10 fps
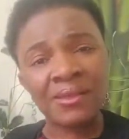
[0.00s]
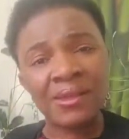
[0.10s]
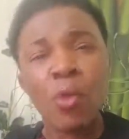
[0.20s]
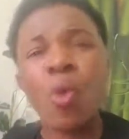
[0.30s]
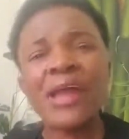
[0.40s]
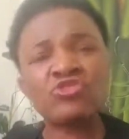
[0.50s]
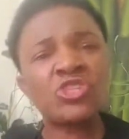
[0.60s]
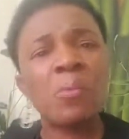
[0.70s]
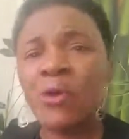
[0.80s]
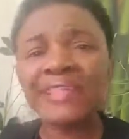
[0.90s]
Why should
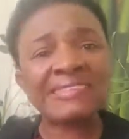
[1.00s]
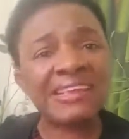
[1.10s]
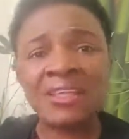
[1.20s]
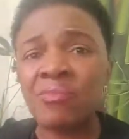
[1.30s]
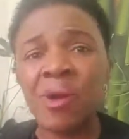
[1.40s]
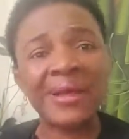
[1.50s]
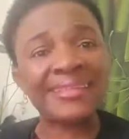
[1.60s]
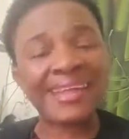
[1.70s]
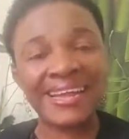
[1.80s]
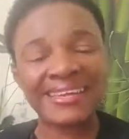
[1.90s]
they bother telling mom and
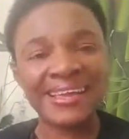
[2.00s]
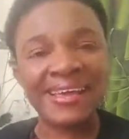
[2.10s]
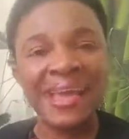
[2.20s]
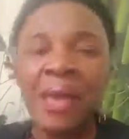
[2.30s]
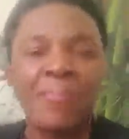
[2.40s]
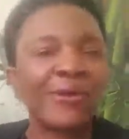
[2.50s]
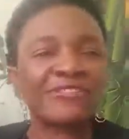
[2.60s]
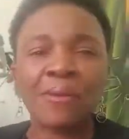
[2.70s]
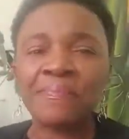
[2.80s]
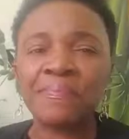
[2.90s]
daddy? Because
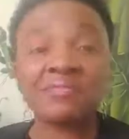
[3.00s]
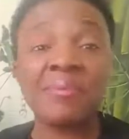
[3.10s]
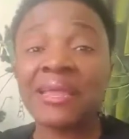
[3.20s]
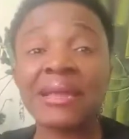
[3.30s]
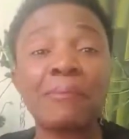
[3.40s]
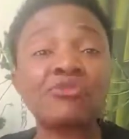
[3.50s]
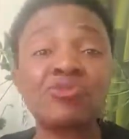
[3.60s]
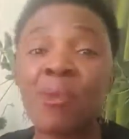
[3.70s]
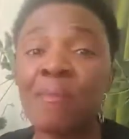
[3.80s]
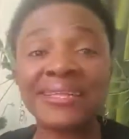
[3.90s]
sometimes maybe they come to
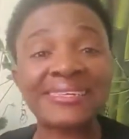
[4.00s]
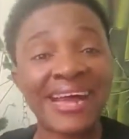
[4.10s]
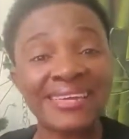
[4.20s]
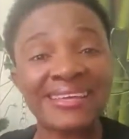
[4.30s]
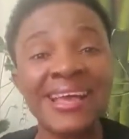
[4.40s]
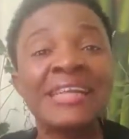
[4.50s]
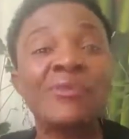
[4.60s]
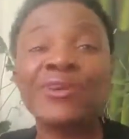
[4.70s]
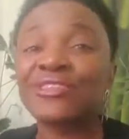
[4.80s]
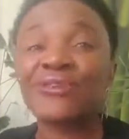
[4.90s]
mom and daddy. They
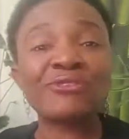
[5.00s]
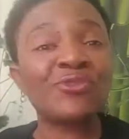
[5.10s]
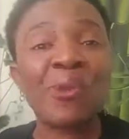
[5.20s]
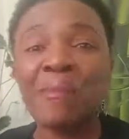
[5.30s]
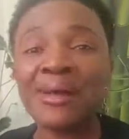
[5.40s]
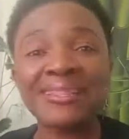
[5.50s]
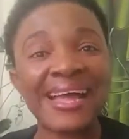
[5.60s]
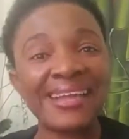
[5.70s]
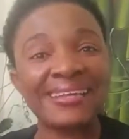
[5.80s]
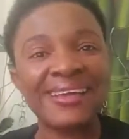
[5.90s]
want to talk to mom and
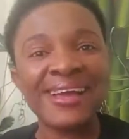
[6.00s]
daddy.